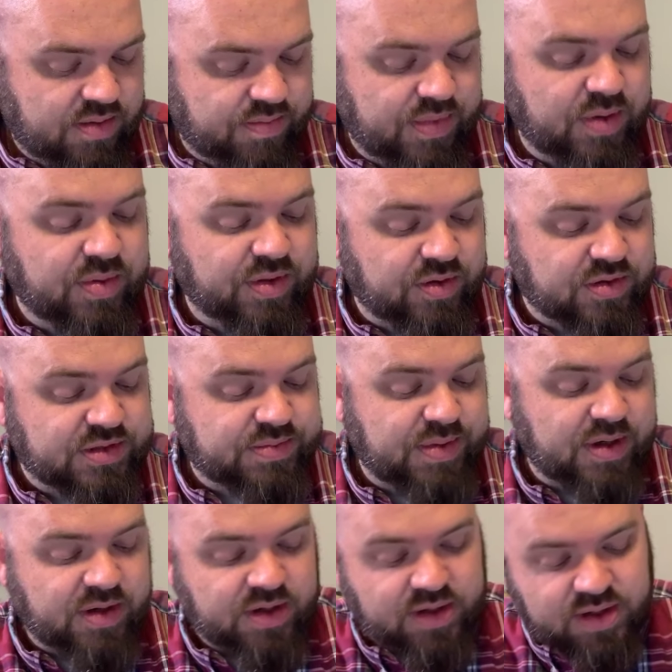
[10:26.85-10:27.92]
Be with your
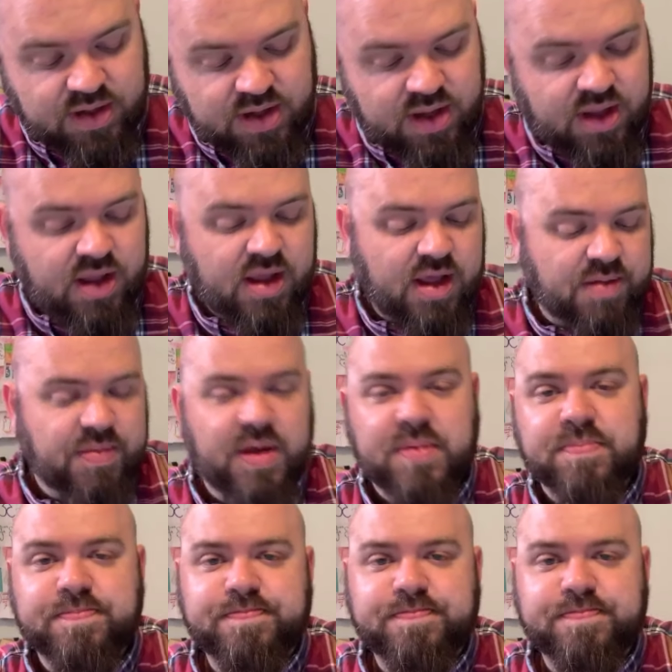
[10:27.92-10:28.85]
spirit. Amen.